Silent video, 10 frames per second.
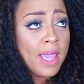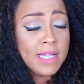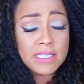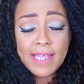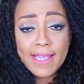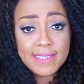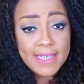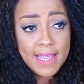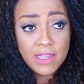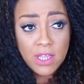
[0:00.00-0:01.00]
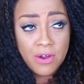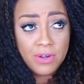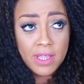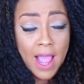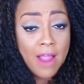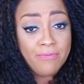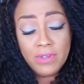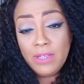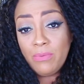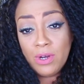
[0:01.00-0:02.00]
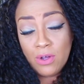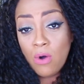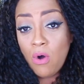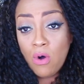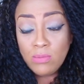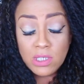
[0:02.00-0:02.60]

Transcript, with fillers: It's like 10:30. I really want to go home